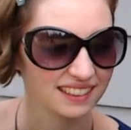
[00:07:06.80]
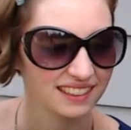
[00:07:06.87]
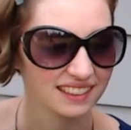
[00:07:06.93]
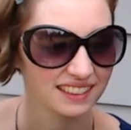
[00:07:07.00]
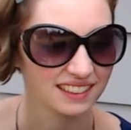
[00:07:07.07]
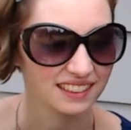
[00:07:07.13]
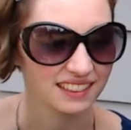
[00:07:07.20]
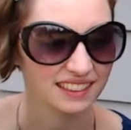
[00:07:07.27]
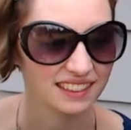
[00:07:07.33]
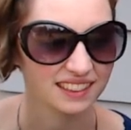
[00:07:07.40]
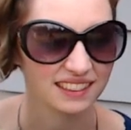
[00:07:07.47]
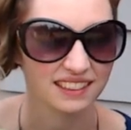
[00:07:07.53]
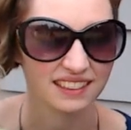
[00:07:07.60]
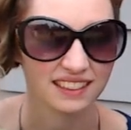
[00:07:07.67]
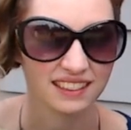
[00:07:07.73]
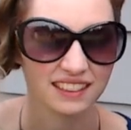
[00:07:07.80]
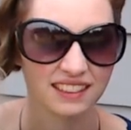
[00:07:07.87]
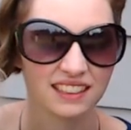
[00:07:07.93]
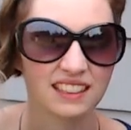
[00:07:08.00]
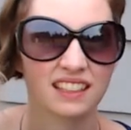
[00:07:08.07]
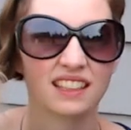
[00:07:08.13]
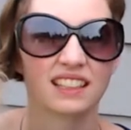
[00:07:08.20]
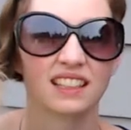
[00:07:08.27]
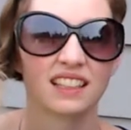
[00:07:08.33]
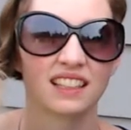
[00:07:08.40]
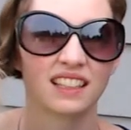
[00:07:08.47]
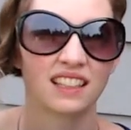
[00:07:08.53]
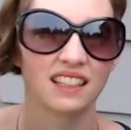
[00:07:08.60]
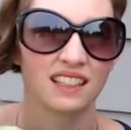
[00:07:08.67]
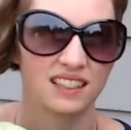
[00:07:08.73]

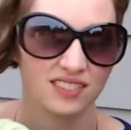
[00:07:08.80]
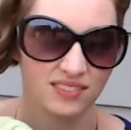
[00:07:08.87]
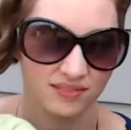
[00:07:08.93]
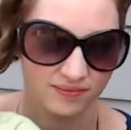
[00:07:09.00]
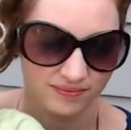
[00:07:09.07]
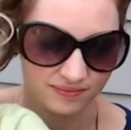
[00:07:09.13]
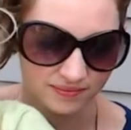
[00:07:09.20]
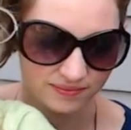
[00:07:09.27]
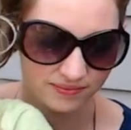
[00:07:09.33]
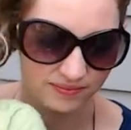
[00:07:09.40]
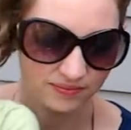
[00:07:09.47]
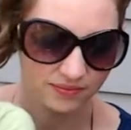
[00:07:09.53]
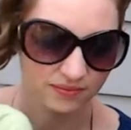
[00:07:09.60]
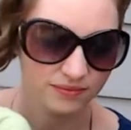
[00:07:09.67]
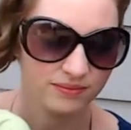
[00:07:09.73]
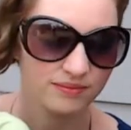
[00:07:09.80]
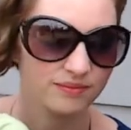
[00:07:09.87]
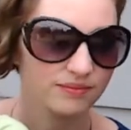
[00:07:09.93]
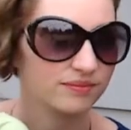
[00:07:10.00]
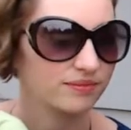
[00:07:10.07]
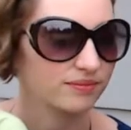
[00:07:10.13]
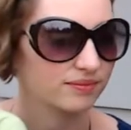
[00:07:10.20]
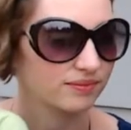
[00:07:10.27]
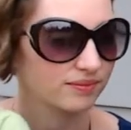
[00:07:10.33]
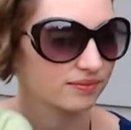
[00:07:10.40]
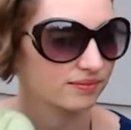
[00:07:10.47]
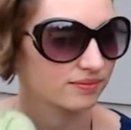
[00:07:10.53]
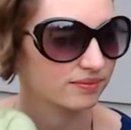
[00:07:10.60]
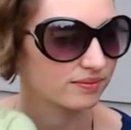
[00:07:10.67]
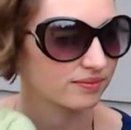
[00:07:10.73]

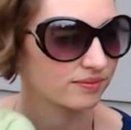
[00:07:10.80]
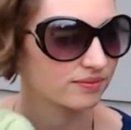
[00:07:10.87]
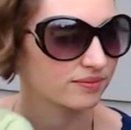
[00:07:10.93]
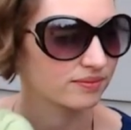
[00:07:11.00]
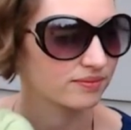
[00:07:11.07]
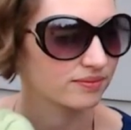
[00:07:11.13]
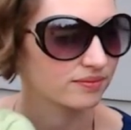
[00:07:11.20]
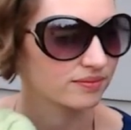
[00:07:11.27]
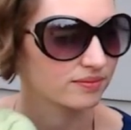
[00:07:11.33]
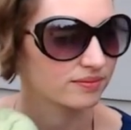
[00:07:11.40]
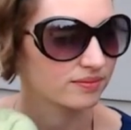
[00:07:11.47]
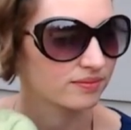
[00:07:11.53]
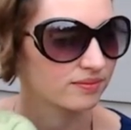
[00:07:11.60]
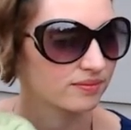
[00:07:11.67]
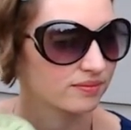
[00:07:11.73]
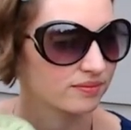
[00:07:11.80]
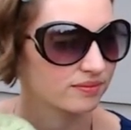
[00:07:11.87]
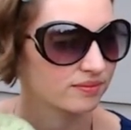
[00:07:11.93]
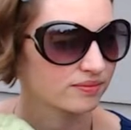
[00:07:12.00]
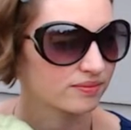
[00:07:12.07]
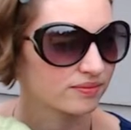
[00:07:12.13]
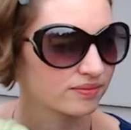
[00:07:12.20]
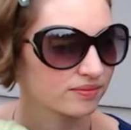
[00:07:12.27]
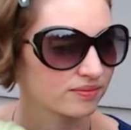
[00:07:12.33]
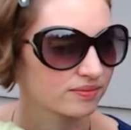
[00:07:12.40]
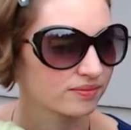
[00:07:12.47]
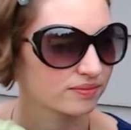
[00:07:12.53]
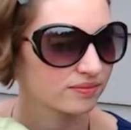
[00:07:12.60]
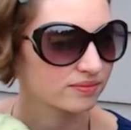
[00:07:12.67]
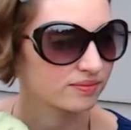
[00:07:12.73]
The person shown says nothing.